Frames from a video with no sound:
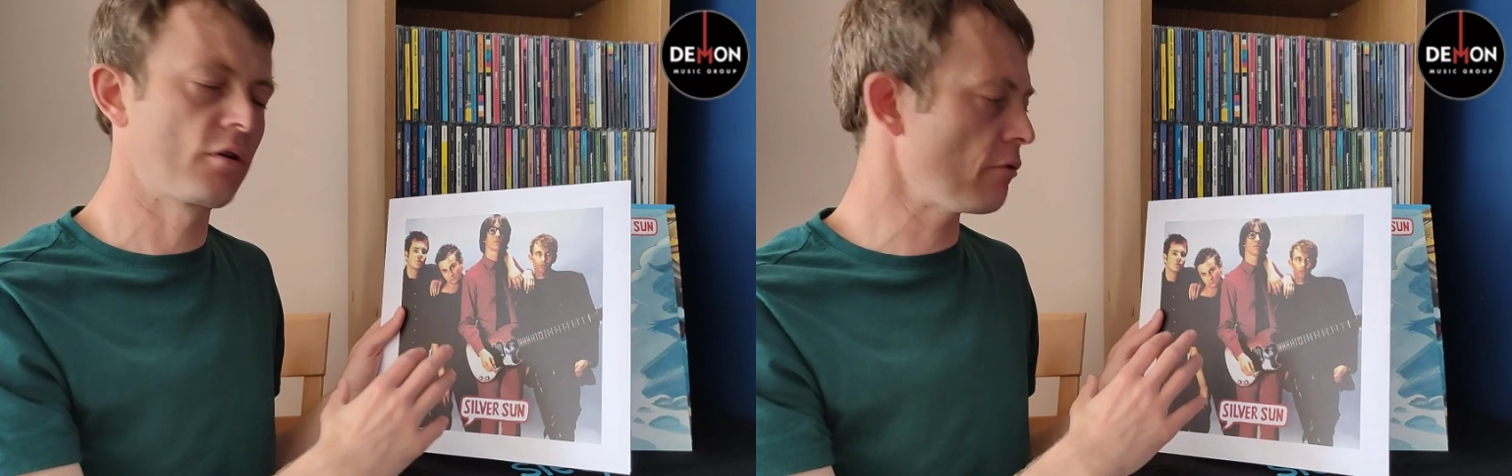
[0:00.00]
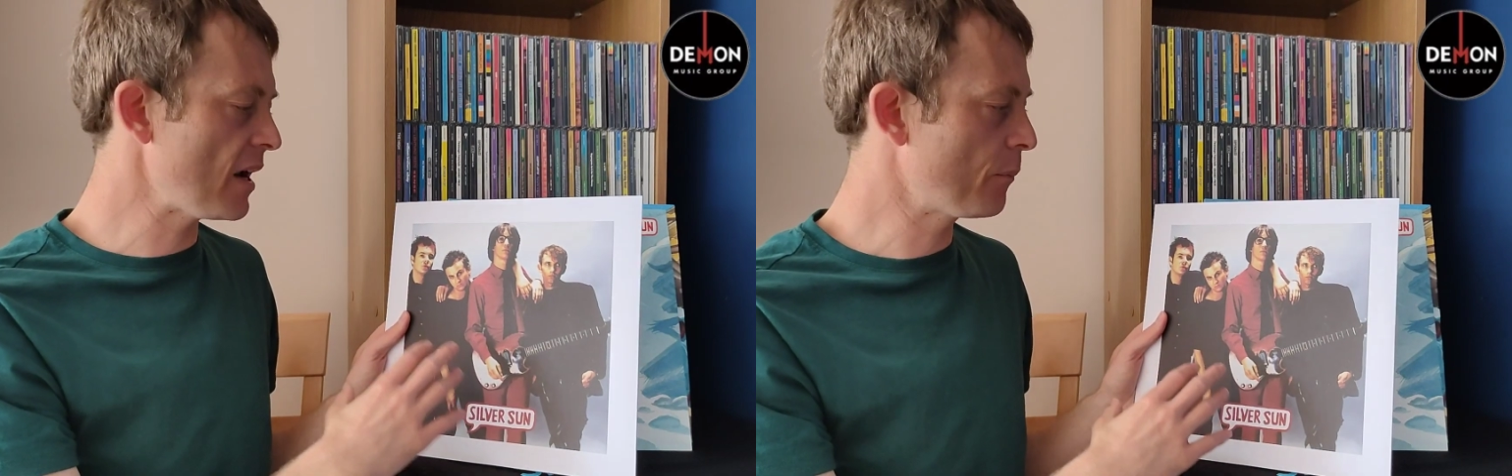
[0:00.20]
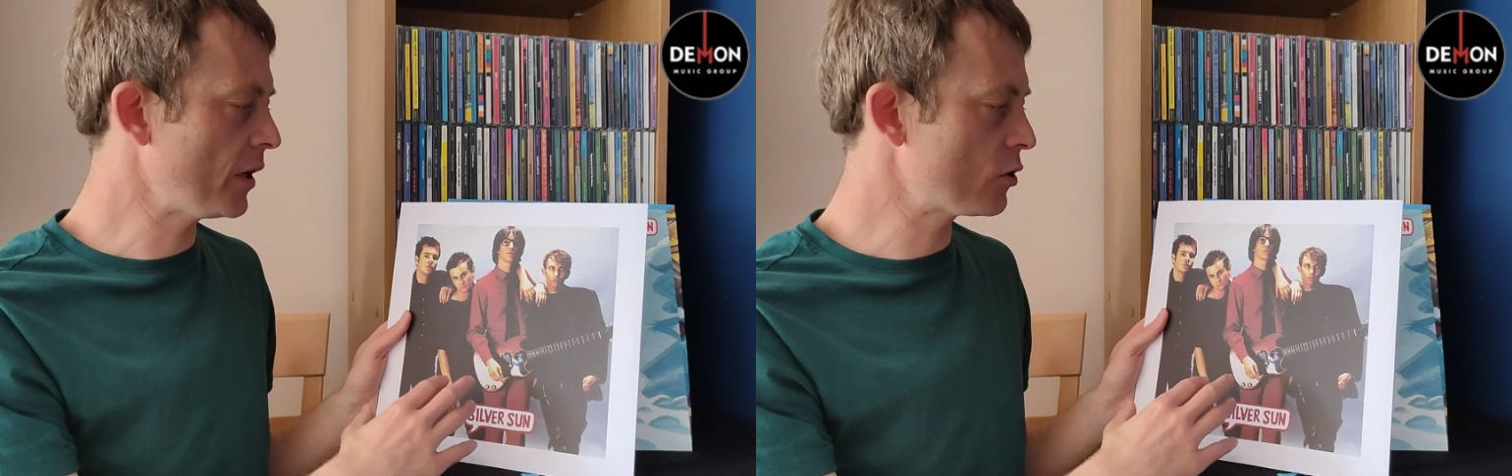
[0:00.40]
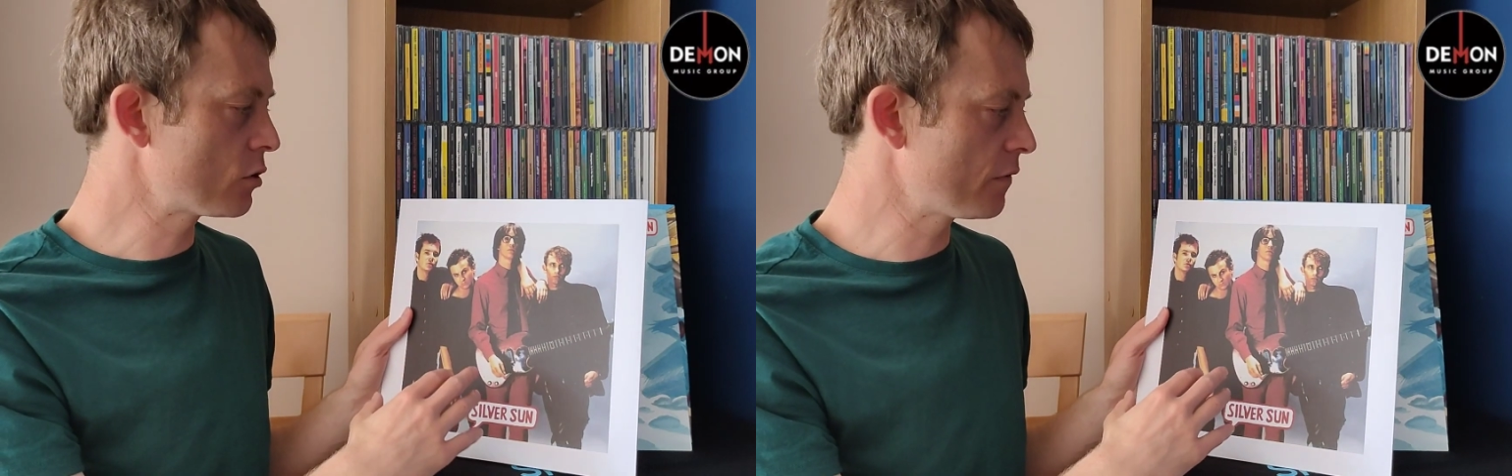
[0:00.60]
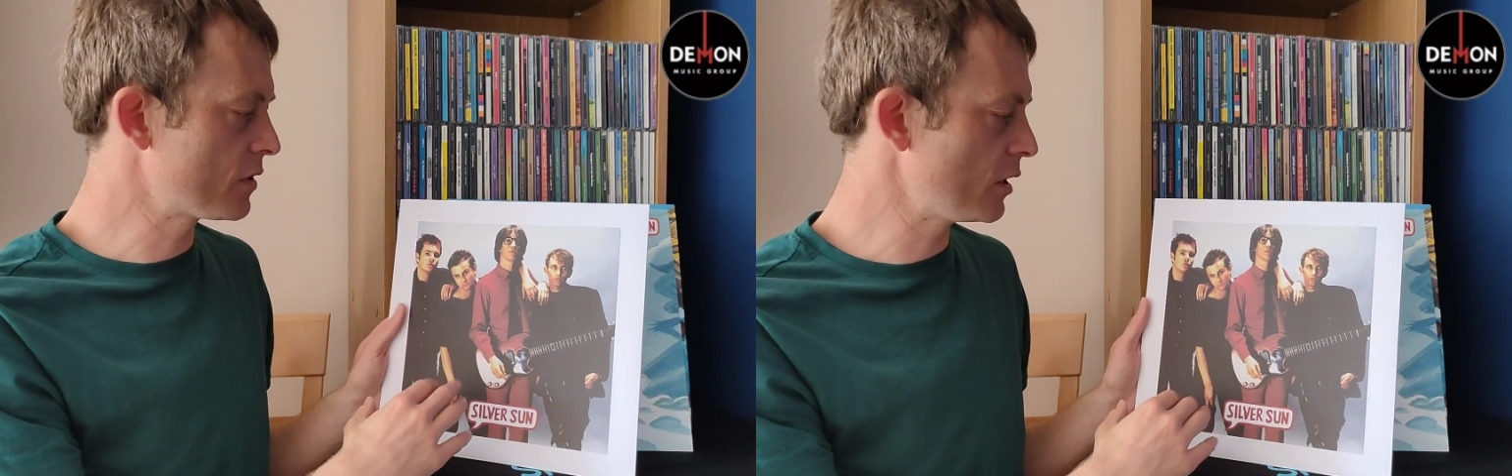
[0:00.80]
great
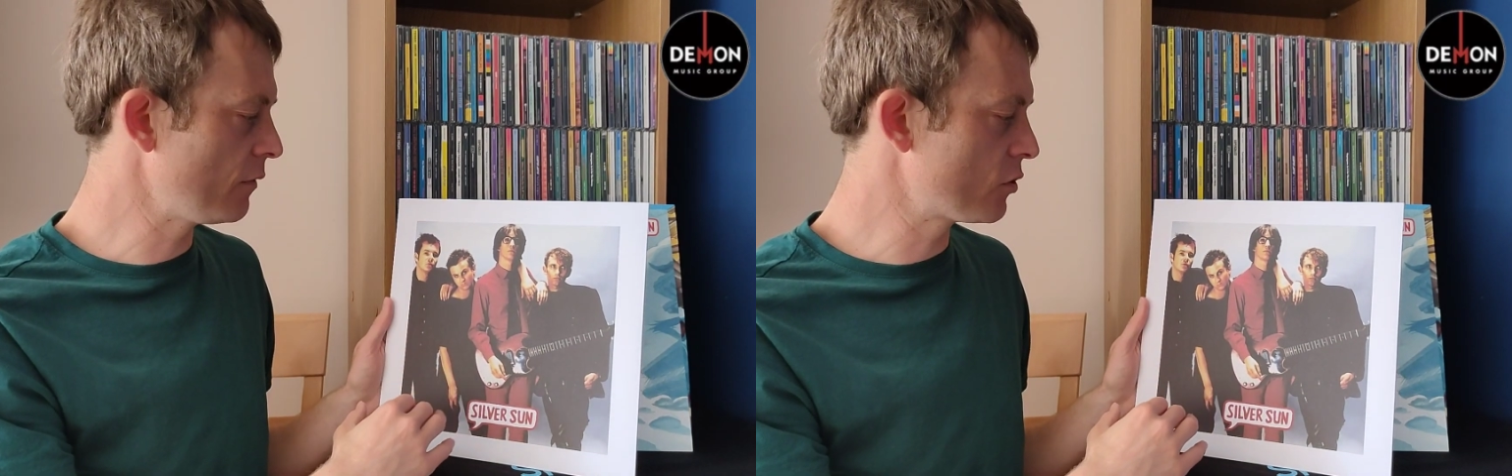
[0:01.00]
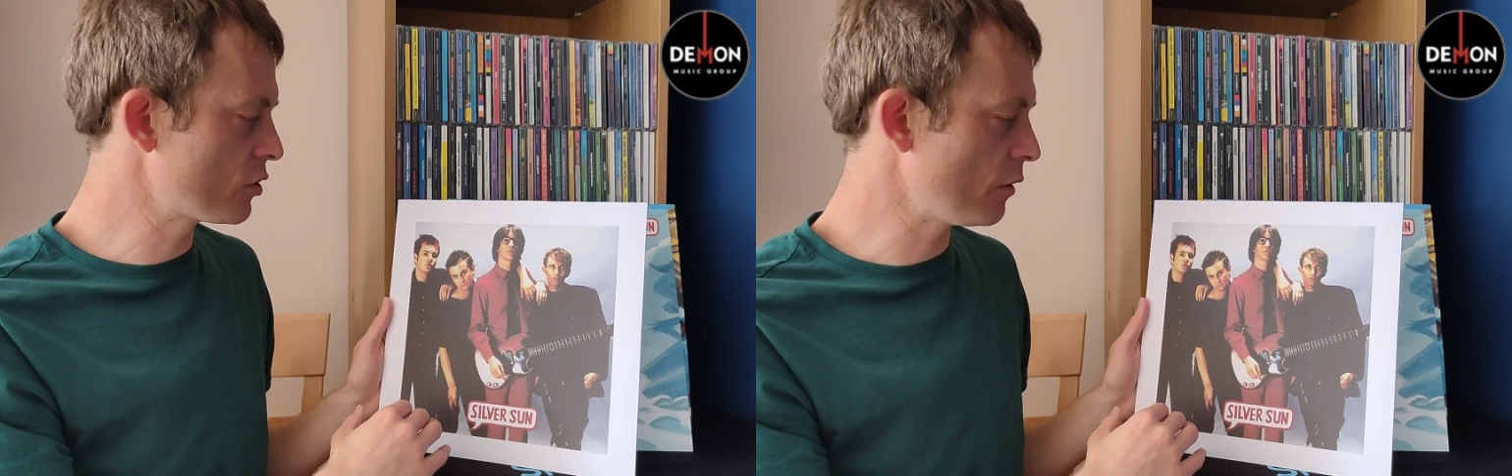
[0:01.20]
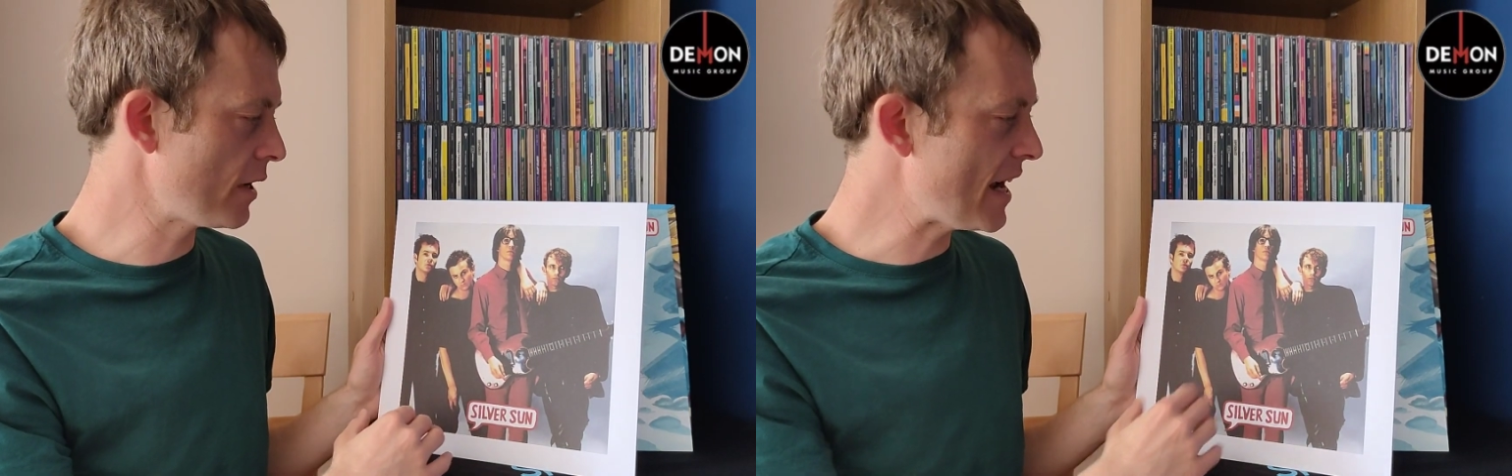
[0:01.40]
picture of Silver Sun.